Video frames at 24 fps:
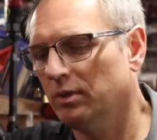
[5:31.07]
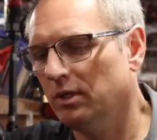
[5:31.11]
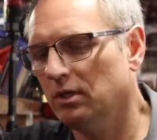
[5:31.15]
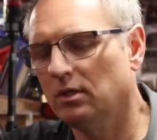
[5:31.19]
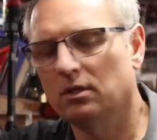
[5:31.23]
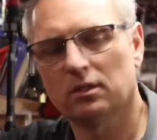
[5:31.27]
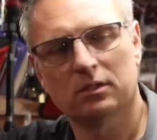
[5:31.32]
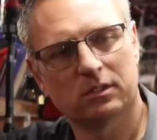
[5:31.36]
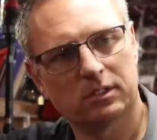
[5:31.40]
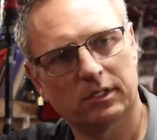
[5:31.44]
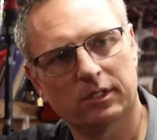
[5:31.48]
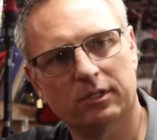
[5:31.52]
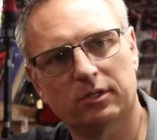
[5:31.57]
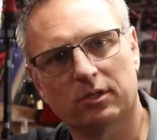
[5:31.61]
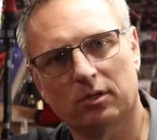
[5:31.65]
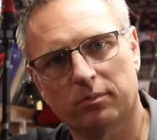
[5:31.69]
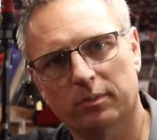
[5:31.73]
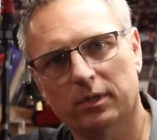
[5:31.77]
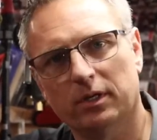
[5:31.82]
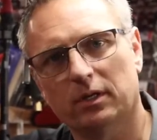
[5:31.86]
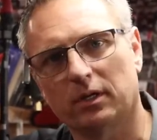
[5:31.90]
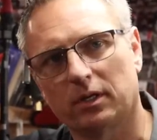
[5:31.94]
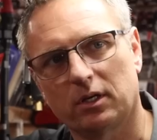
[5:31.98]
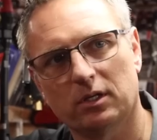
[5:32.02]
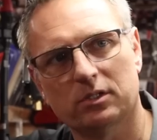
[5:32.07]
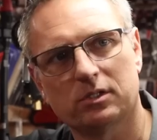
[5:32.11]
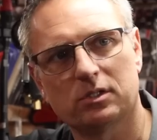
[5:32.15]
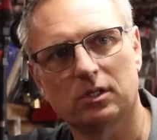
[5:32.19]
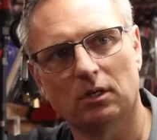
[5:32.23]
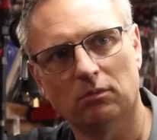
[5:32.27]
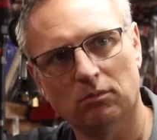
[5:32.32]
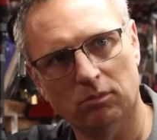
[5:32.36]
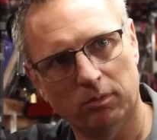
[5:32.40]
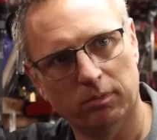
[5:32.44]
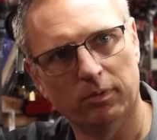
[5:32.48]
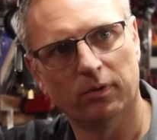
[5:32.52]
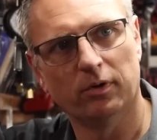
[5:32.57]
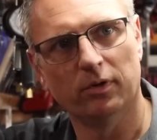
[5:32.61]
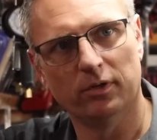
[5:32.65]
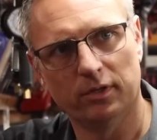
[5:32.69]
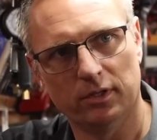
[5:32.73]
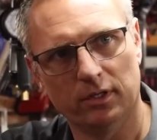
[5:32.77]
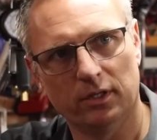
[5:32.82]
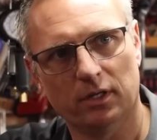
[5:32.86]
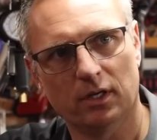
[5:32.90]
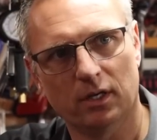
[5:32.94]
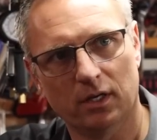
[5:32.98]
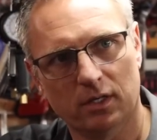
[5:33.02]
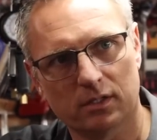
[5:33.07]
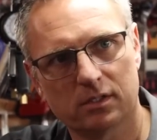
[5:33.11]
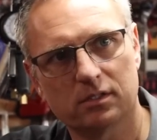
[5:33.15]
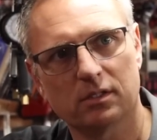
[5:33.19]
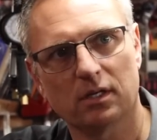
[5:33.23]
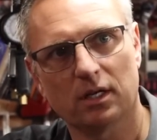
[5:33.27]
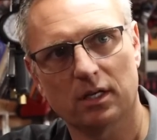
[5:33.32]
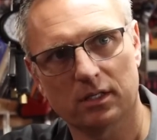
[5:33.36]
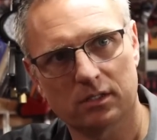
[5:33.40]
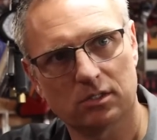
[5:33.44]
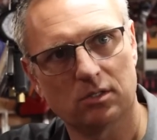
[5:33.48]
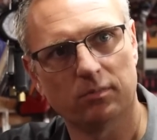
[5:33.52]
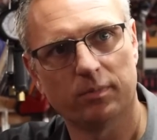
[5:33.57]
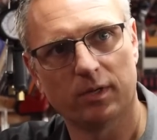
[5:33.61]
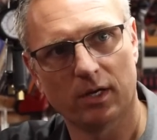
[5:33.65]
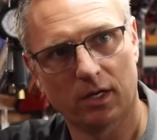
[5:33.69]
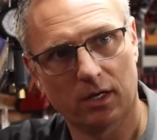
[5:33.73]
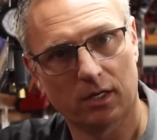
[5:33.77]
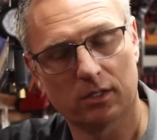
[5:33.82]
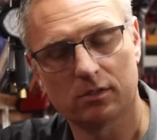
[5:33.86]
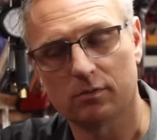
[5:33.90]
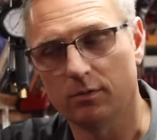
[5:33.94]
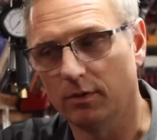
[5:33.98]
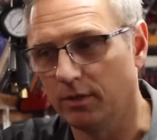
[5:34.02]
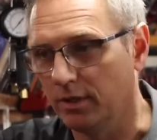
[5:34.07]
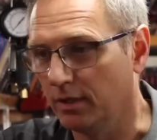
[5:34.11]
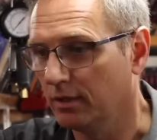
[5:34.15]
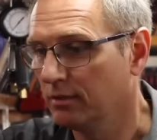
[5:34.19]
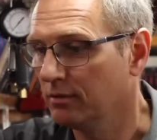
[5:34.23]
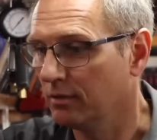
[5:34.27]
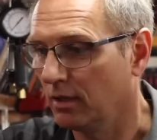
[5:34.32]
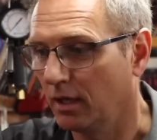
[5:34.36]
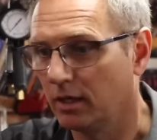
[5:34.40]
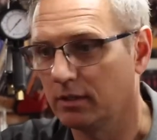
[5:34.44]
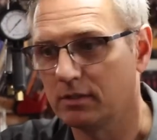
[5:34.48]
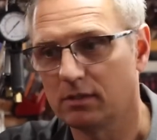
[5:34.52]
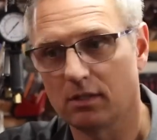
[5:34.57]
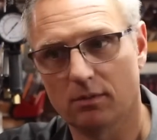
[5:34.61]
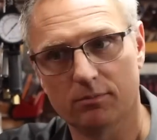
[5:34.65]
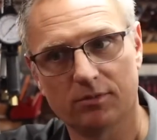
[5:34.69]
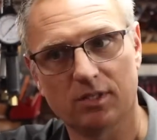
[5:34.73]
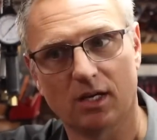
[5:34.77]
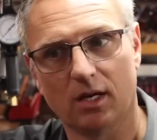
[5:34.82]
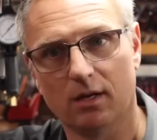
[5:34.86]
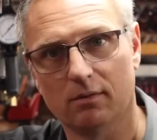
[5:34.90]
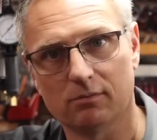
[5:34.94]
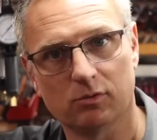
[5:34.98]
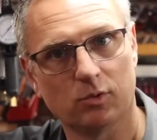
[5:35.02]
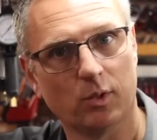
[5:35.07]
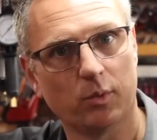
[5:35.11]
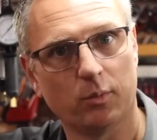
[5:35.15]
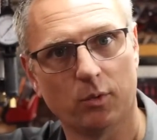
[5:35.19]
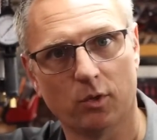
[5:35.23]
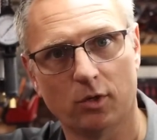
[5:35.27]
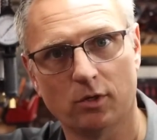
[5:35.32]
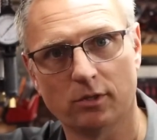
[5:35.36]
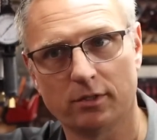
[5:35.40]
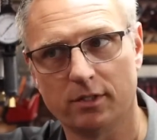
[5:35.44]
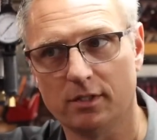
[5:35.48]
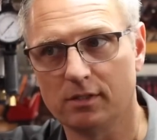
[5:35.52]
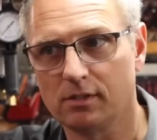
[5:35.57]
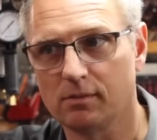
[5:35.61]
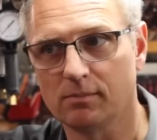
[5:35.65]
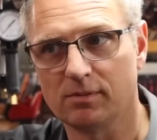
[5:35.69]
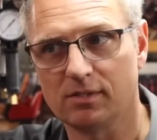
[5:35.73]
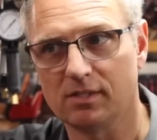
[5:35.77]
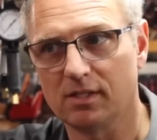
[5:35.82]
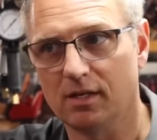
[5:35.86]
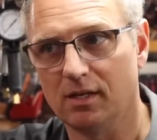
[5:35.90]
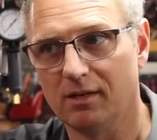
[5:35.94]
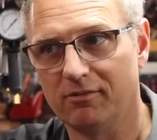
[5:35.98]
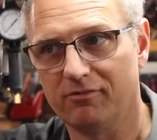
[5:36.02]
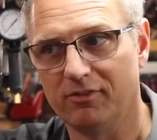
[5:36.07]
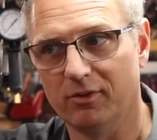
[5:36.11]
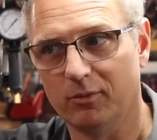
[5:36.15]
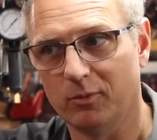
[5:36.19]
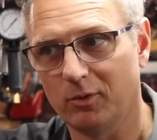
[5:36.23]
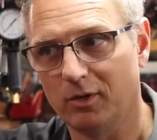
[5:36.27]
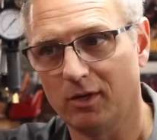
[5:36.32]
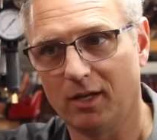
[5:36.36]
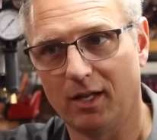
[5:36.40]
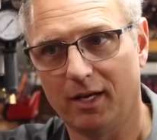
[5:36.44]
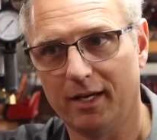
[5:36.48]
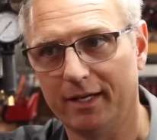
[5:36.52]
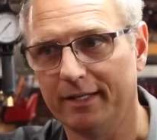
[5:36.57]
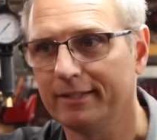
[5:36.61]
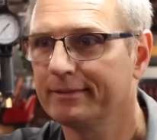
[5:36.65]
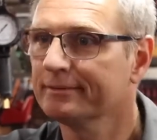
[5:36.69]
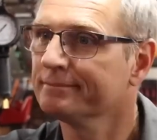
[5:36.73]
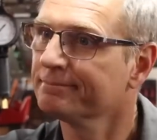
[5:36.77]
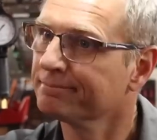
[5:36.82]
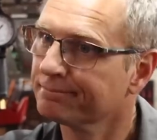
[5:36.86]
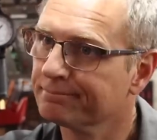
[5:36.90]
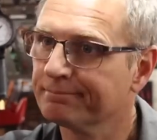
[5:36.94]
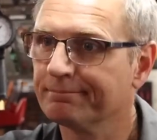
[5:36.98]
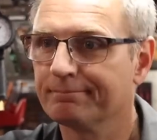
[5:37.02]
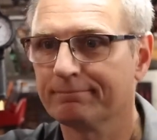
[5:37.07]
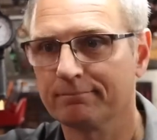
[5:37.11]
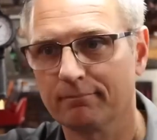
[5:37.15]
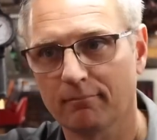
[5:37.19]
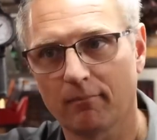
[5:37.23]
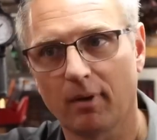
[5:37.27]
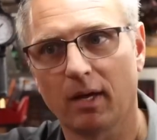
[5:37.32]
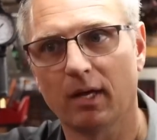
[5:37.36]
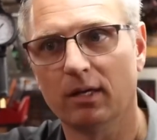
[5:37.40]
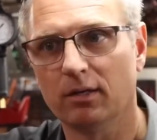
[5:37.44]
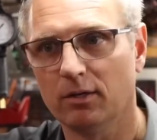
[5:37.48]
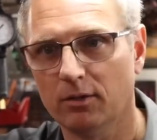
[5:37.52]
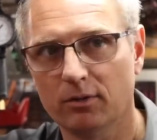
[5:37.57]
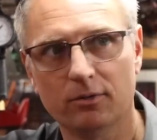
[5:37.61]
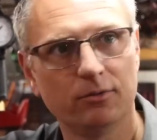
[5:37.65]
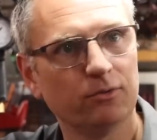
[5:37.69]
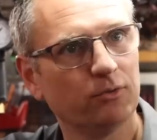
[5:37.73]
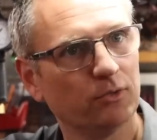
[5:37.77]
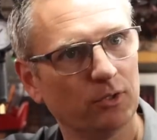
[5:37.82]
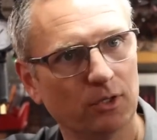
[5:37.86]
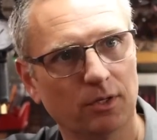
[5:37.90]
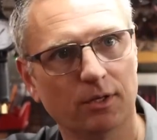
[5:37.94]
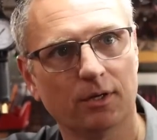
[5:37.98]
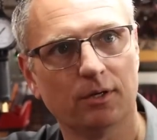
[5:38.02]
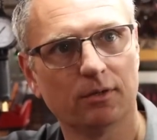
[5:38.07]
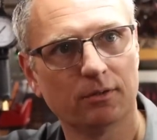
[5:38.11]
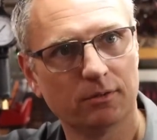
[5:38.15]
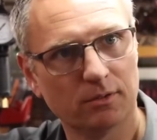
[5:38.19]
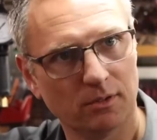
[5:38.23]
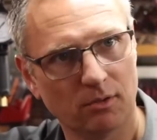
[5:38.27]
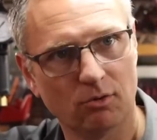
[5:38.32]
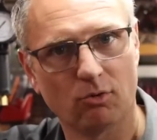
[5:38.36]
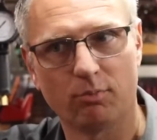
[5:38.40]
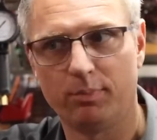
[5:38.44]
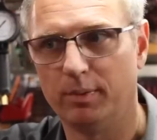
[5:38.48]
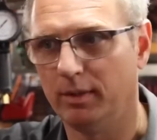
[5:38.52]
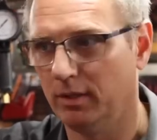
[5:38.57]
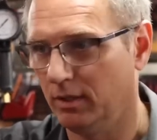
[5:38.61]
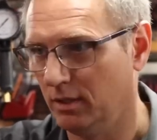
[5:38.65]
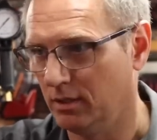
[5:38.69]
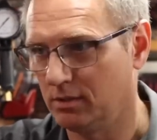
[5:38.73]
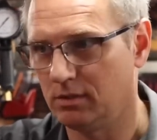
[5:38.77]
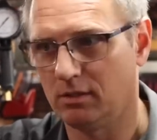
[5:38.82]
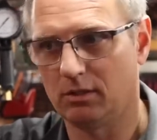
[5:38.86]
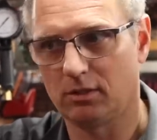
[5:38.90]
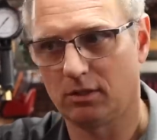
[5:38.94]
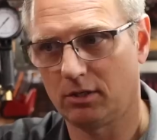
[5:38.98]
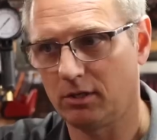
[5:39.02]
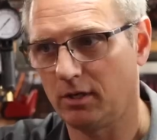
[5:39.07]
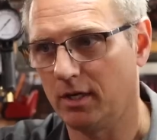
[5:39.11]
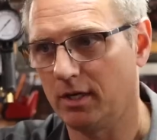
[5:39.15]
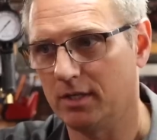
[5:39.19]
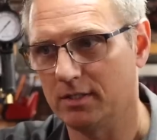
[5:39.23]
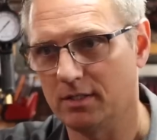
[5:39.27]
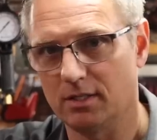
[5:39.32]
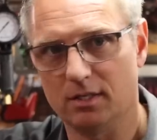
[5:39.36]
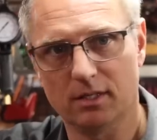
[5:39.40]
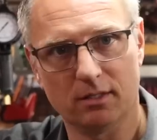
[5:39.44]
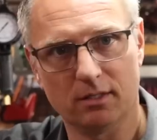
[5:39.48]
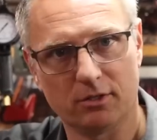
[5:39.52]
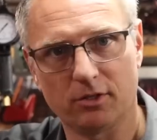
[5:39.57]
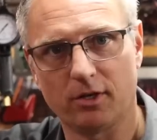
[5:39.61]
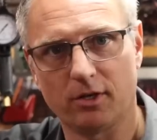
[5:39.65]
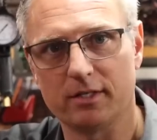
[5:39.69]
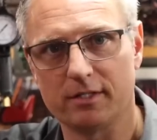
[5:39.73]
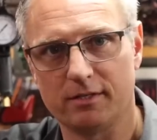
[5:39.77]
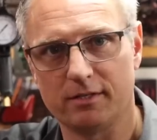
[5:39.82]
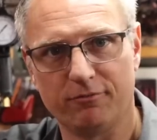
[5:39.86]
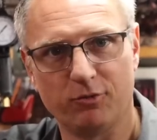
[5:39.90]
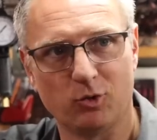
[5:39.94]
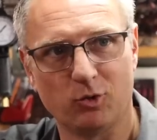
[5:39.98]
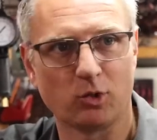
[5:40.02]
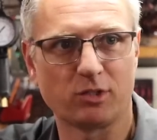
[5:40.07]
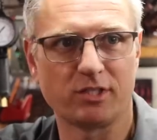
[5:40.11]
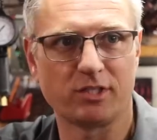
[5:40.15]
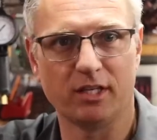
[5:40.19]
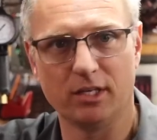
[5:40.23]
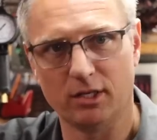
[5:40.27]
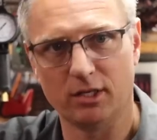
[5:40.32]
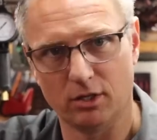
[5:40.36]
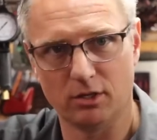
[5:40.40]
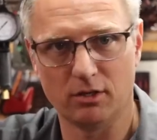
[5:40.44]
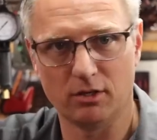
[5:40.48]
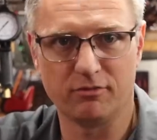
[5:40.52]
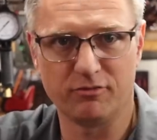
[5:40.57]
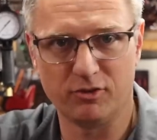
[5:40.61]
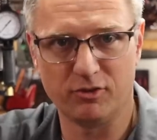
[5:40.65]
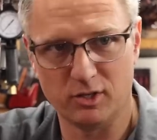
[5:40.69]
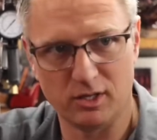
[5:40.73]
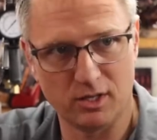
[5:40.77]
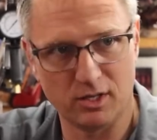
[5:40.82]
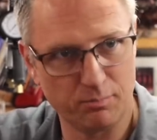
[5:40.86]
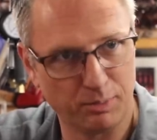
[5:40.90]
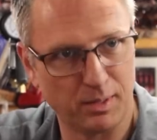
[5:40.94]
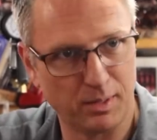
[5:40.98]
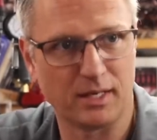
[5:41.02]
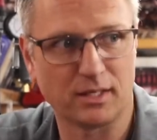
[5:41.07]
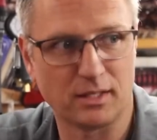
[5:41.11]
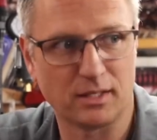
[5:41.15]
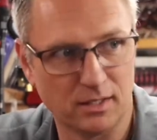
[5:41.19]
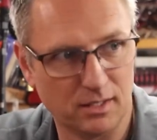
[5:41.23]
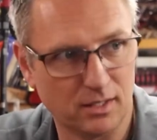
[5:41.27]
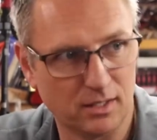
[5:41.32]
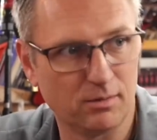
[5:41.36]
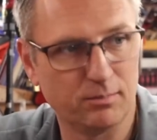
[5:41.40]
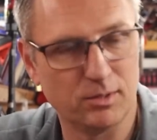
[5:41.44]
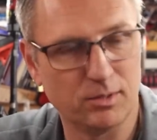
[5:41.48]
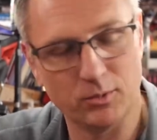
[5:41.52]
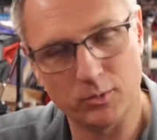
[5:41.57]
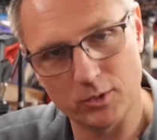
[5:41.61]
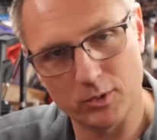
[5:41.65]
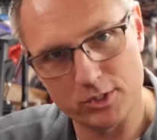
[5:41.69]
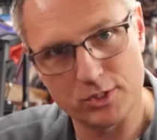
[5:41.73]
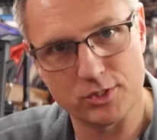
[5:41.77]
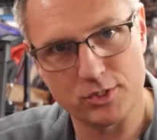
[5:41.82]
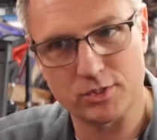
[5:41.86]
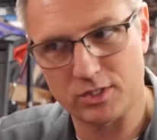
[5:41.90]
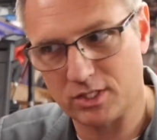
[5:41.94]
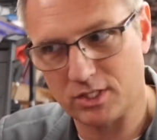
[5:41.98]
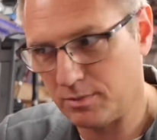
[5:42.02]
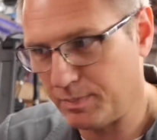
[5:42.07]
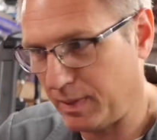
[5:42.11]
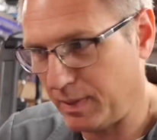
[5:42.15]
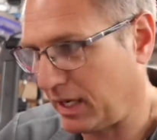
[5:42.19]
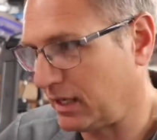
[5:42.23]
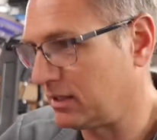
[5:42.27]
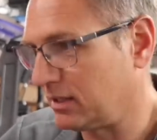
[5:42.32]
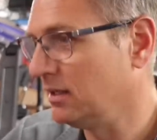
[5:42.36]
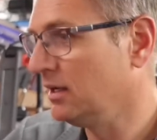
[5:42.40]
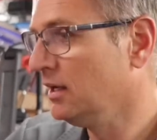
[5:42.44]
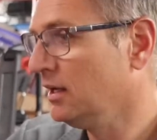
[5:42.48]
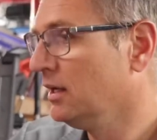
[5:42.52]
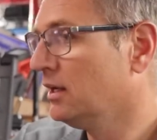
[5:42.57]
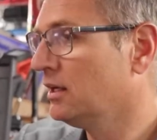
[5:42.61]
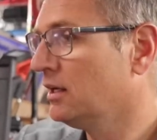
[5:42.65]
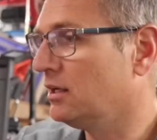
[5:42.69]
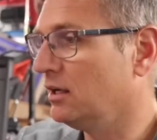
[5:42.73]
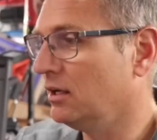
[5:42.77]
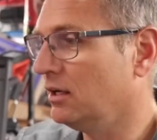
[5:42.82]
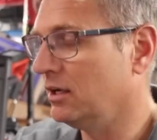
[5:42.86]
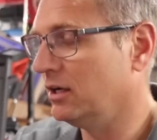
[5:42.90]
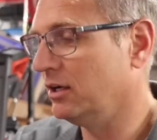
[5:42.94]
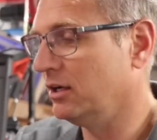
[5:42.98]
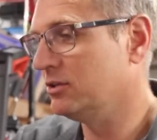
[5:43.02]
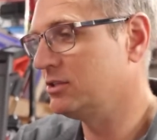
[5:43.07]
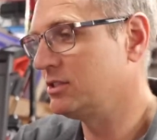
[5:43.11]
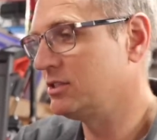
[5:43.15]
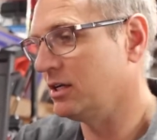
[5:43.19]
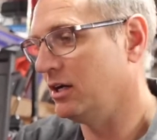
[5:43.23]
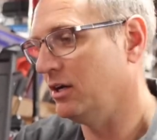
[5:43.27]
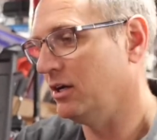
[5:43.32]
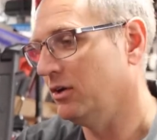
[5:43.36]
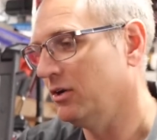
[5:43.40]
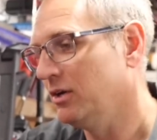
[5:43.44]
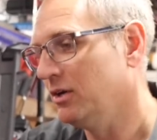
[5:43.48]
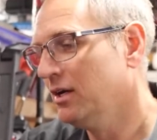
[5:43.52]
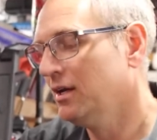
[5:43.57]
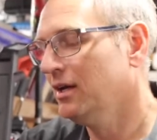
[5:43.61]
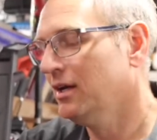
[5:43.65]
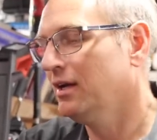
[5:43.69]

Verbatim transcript: be considered to be a consumable in the United States. To be honest with you, like yeah. sometimes we warranty some stuff and we're like, man, dude, you know, you were putting us on a crazy, crazy 1,400 foot impact gun. I mean, what'd you expect? Exactly. You know, so,